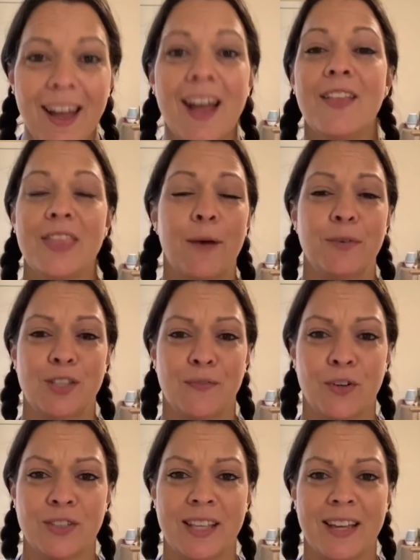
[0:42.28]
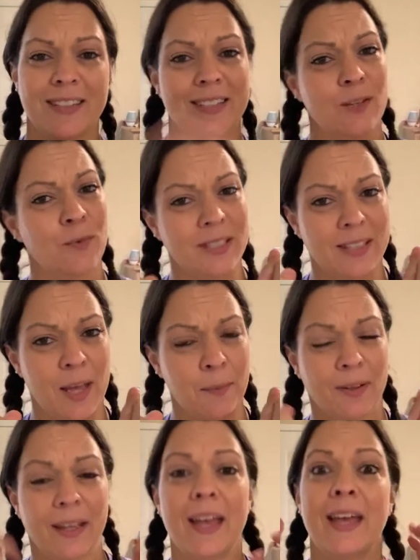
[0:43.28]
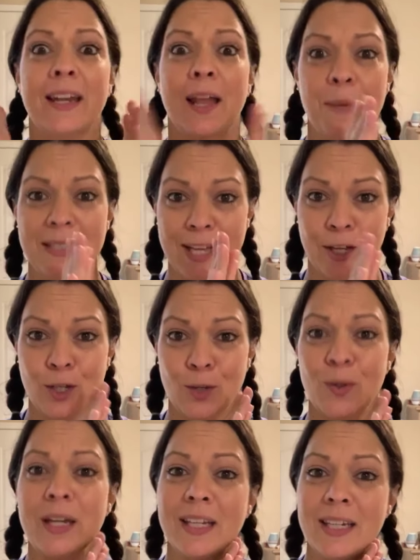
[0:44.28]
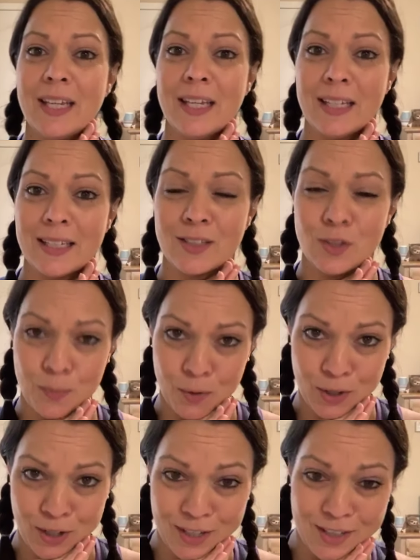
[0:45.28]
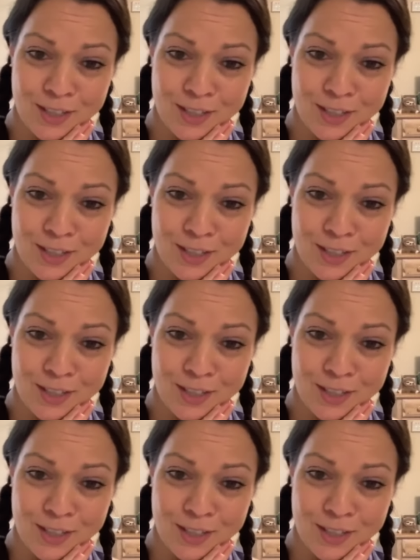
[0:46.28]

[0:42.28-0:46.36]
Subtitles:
that was the first thing I did was sample it. And let me tell you, it is super good.